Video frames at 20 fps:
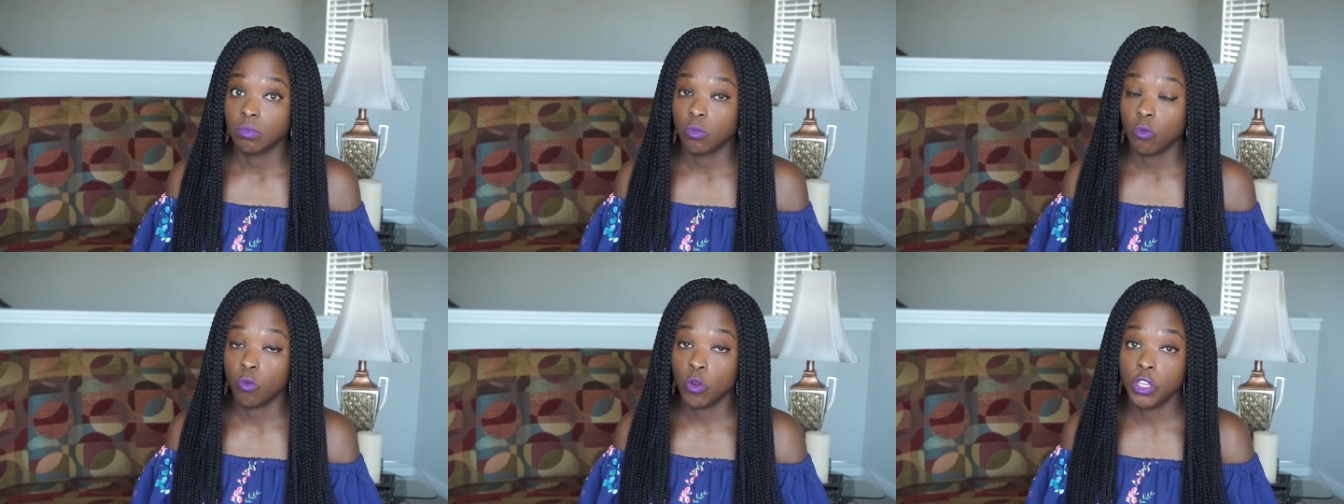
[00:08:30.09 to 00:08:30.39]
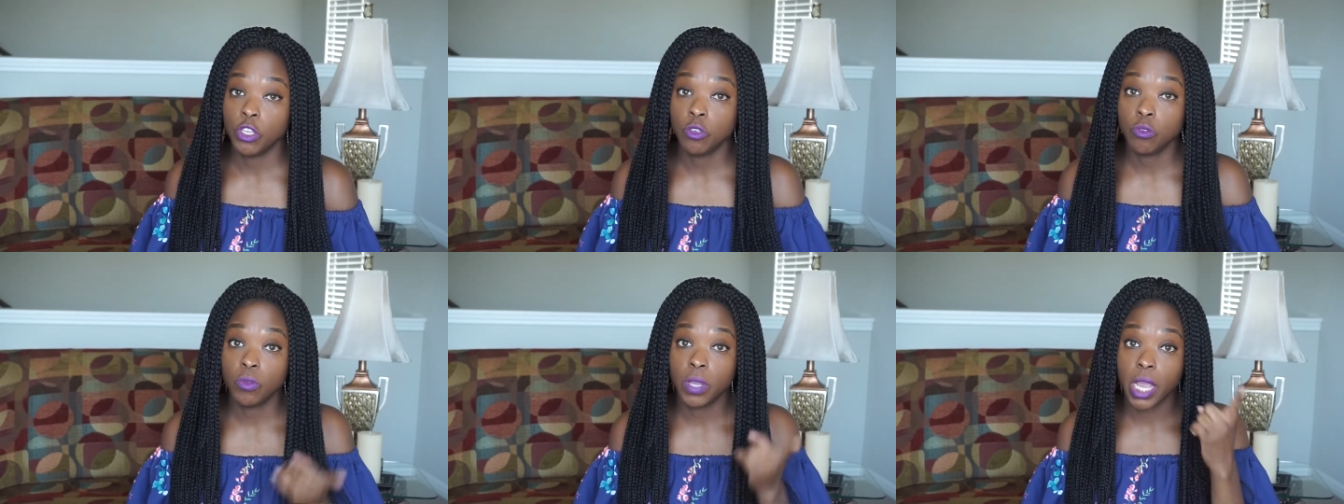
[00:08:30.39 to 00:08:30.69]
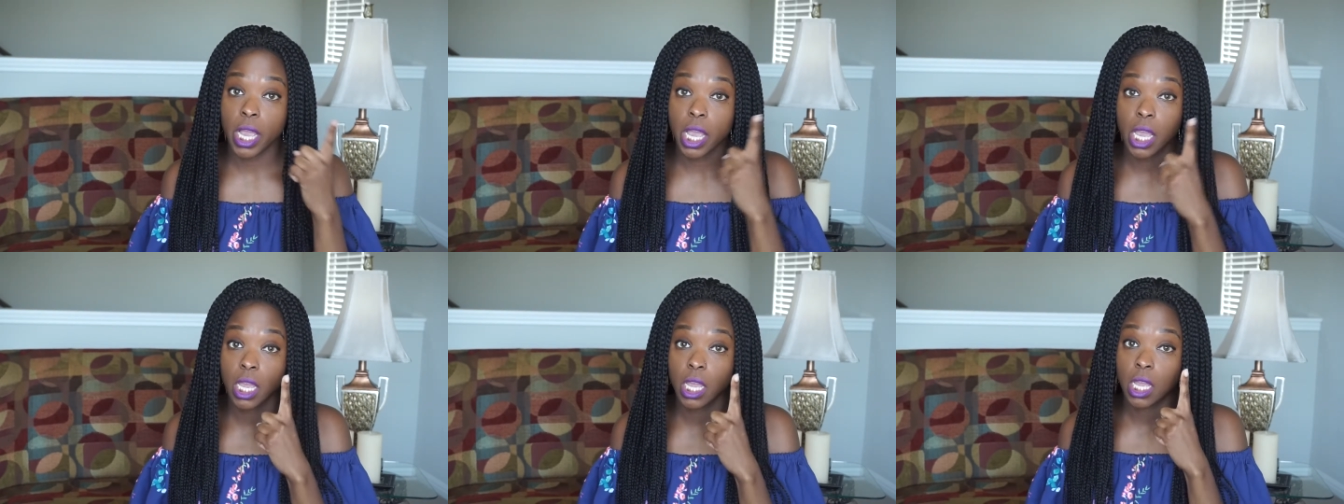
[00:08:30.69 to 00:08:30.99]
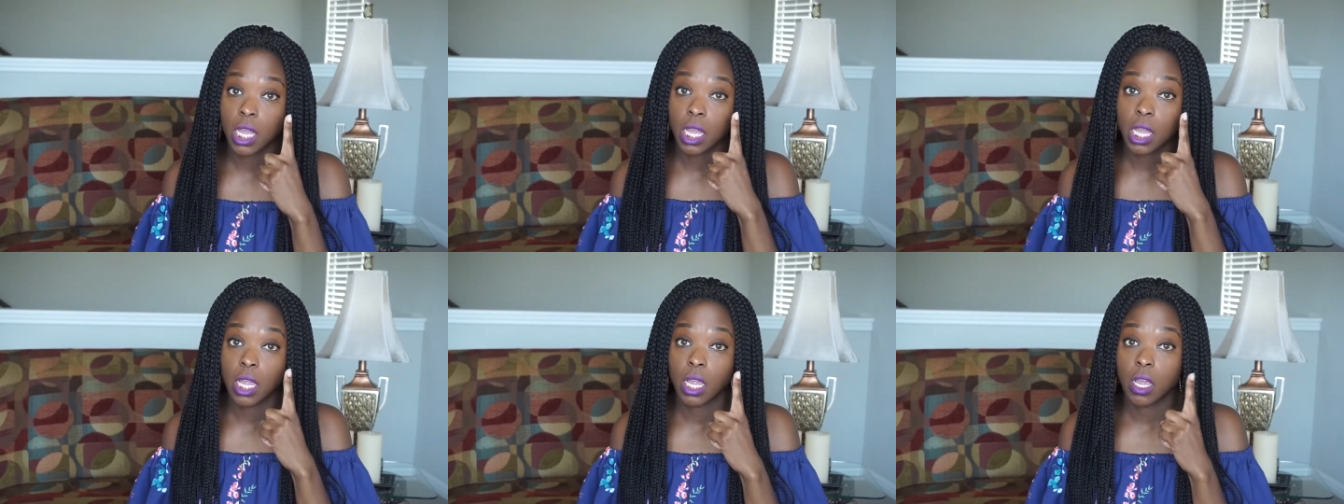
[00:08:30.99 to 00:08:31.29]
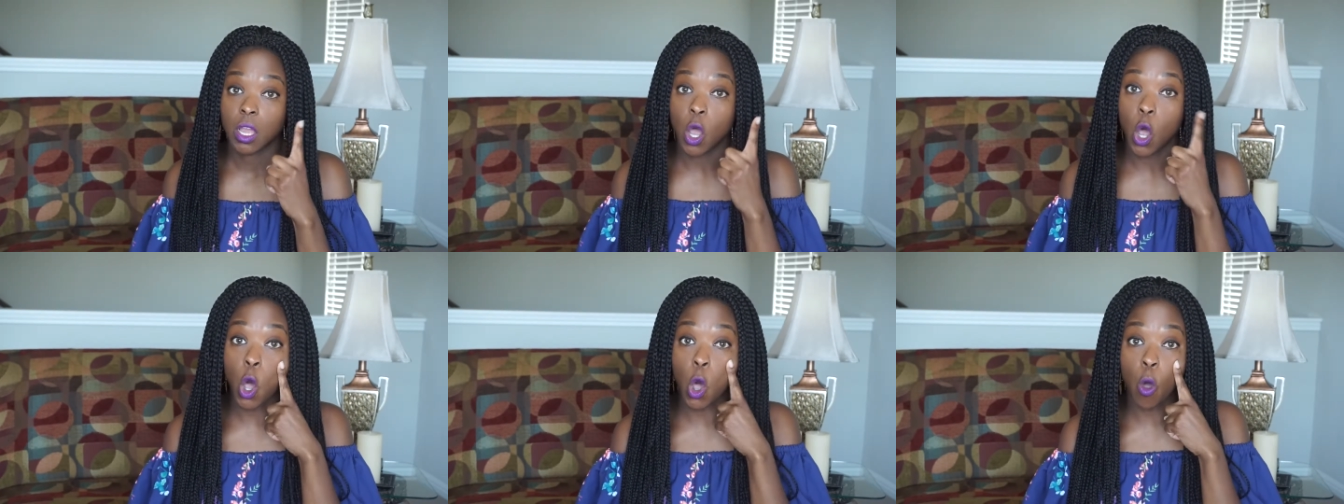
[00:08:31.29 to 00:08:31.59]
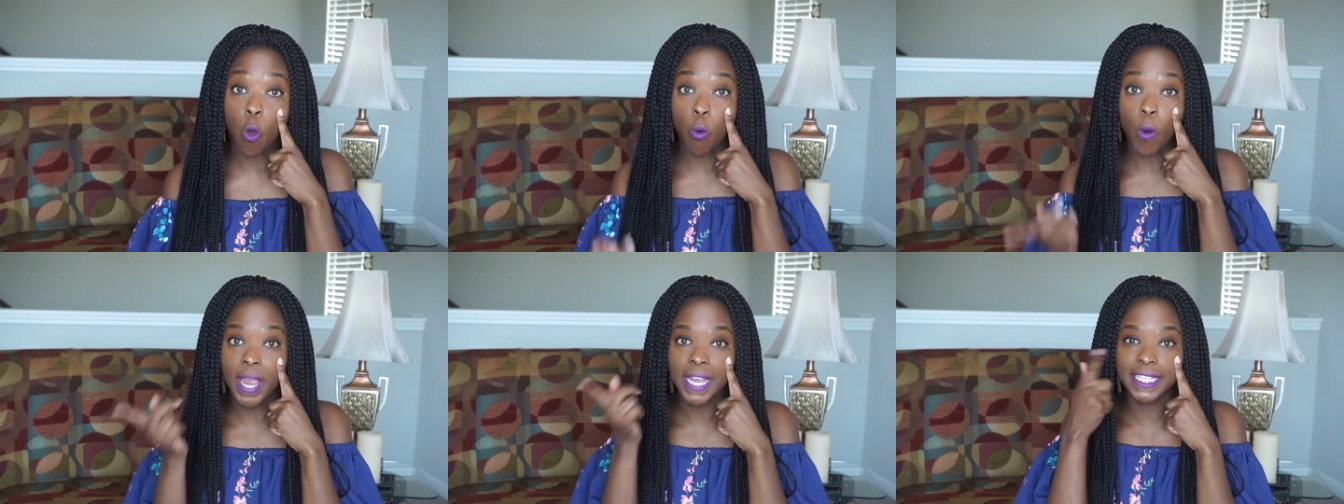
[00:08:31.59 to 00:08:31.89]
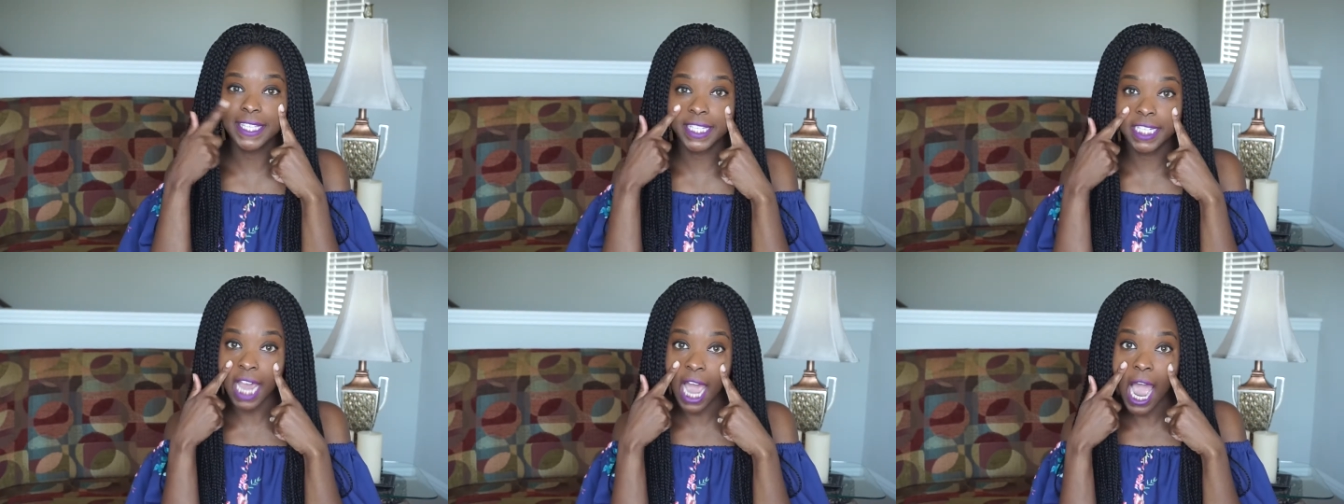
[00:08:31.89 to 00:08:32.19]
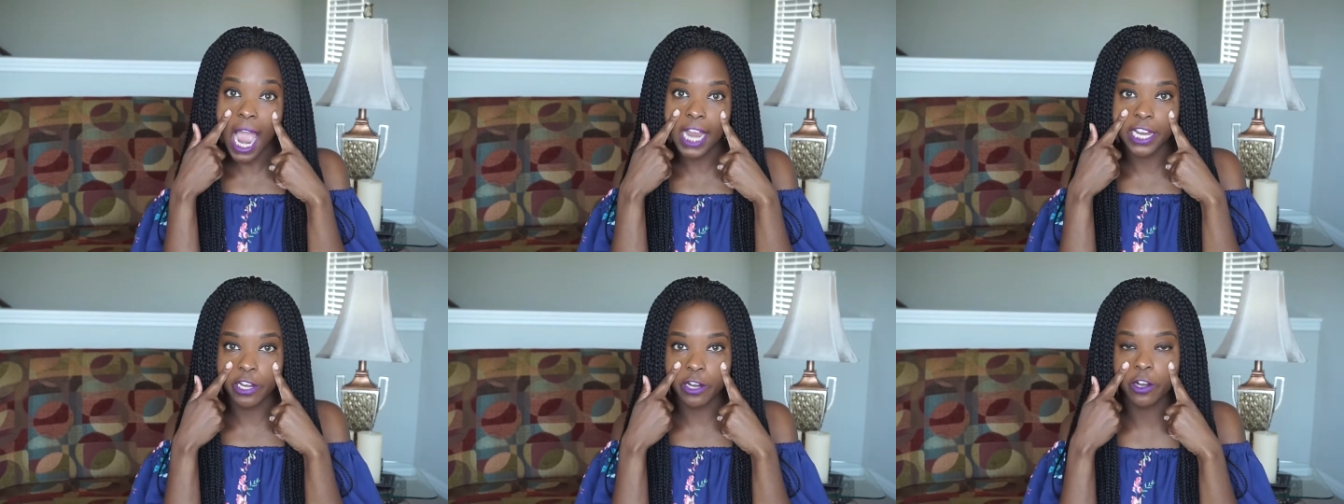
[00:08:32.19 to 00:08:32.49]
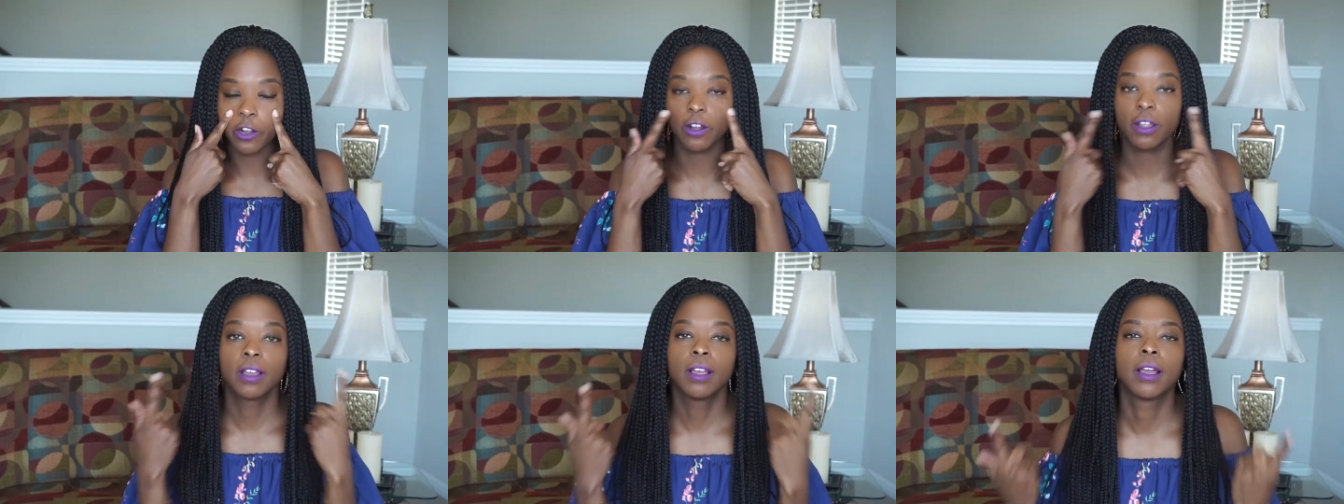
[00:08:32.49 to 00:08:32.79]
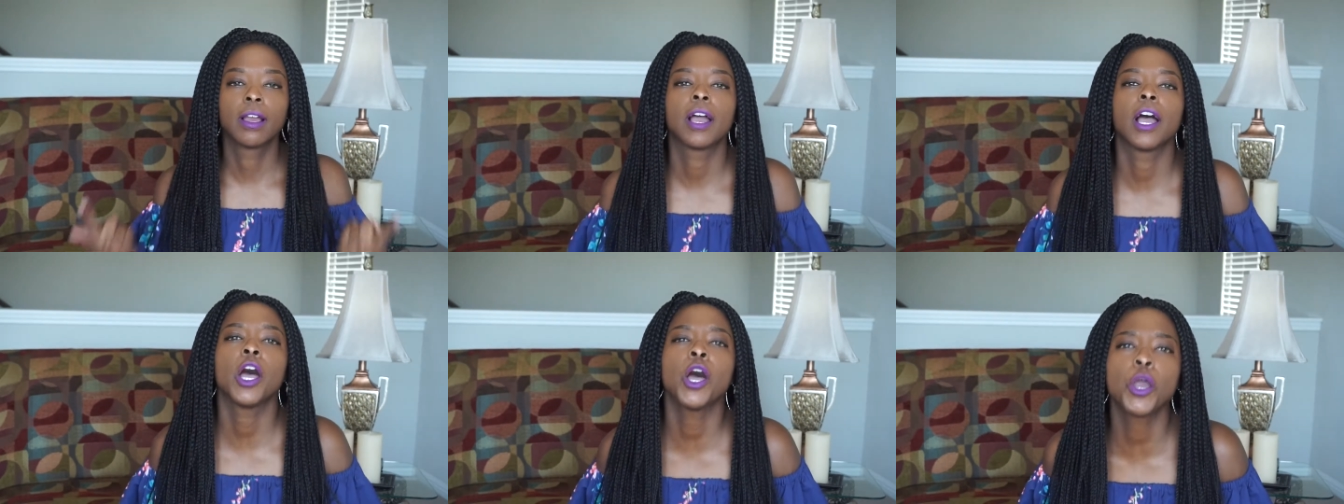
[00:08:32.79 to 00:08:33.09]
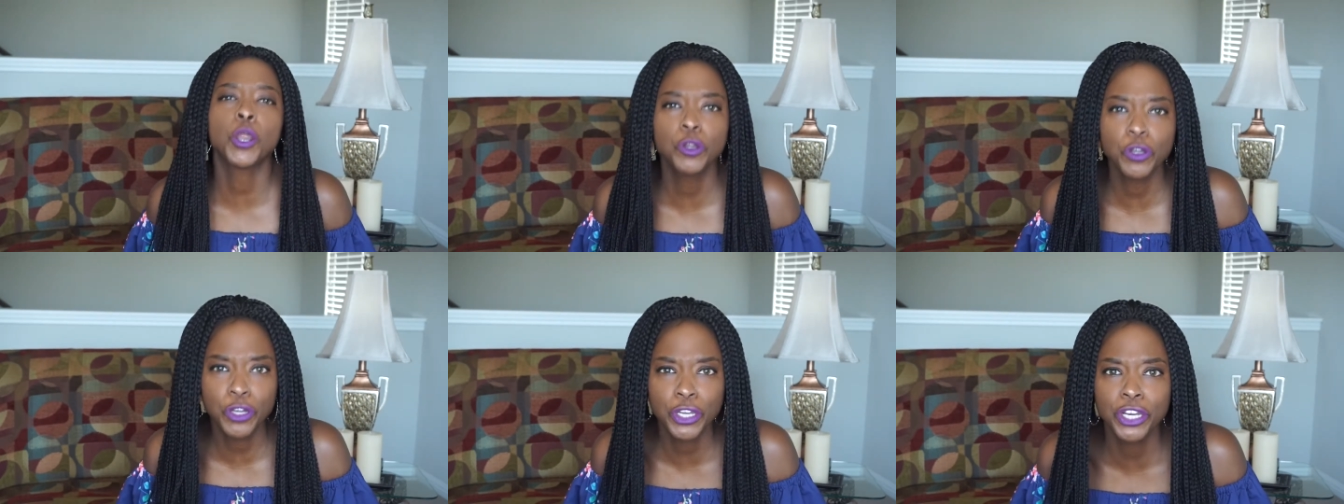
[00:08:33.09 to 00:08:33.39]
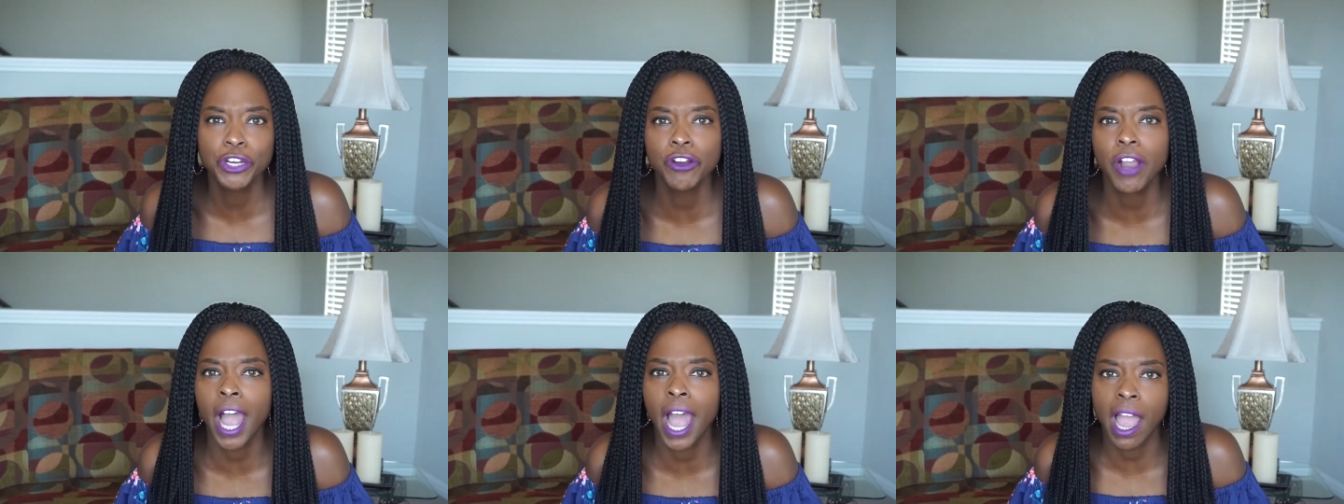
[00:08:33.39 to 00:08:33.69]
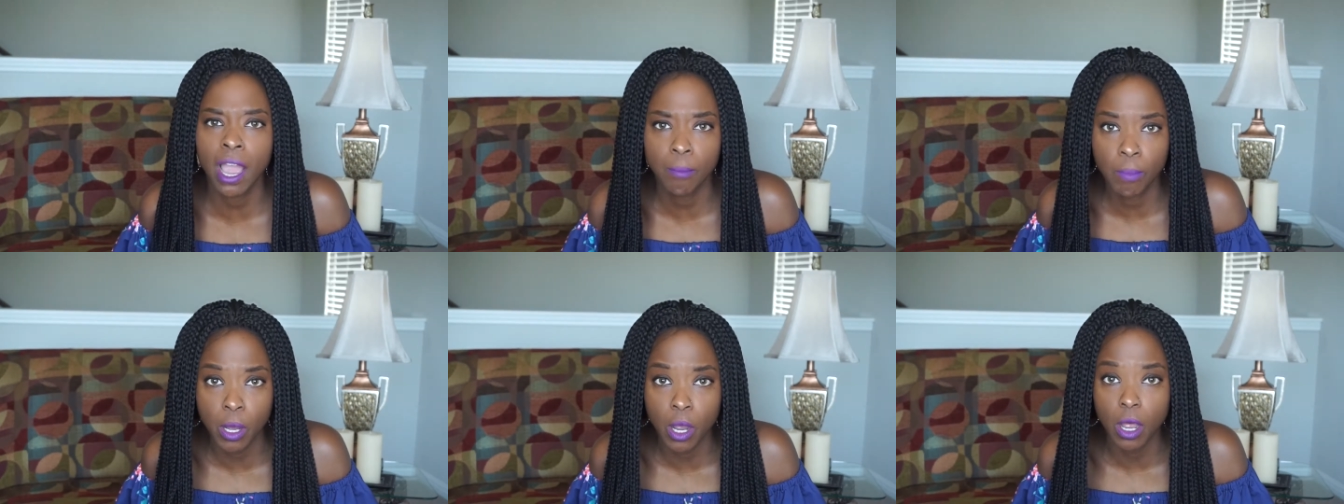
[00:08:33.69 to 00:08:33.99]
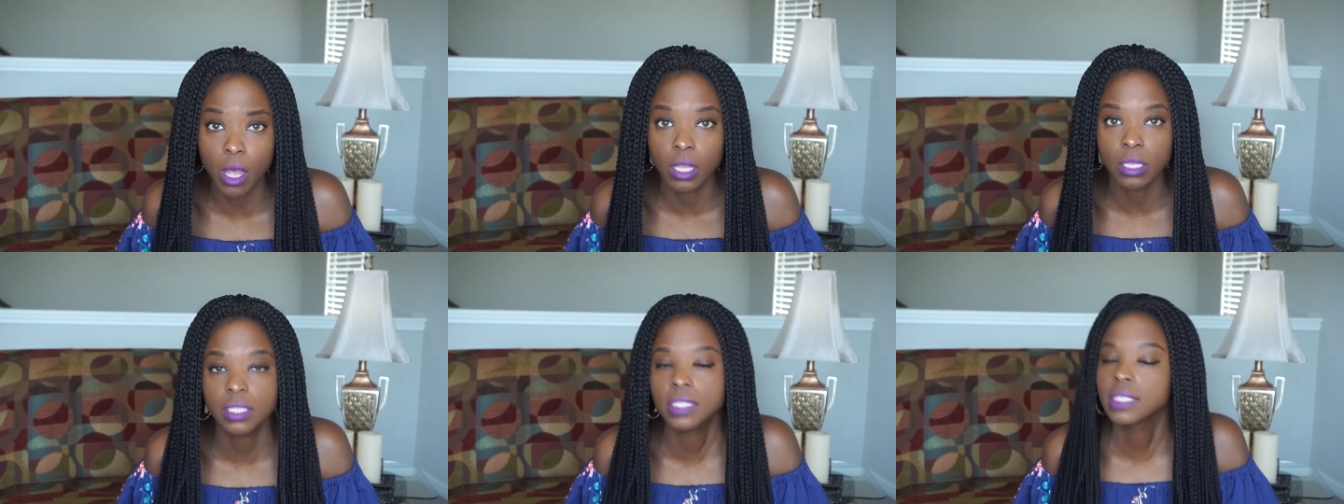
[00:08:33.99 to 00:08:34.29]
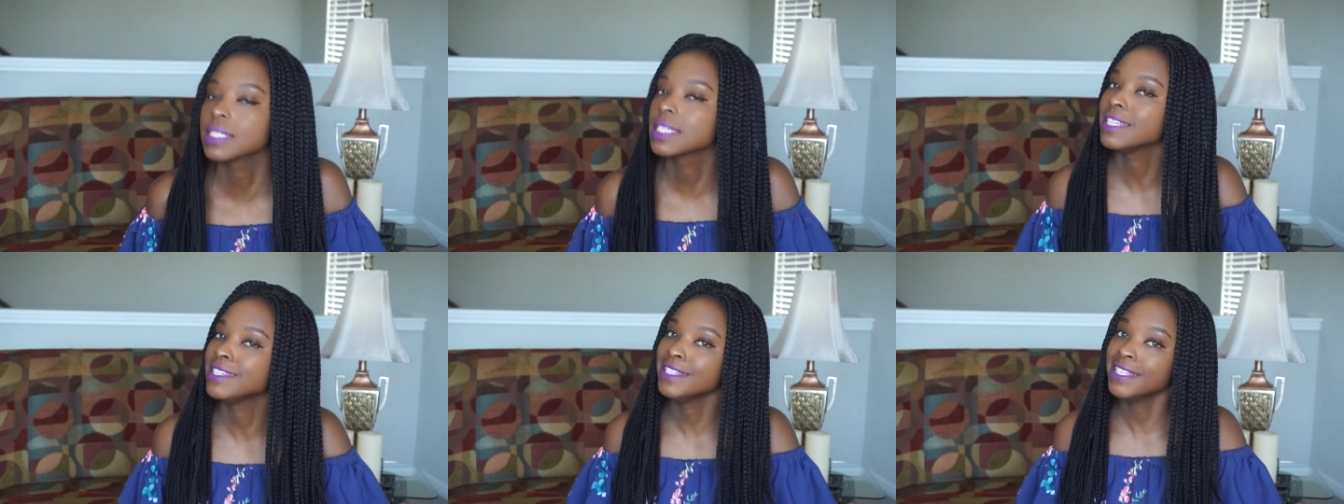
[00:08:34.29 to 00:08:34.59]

when you got always tired under your eyeballs.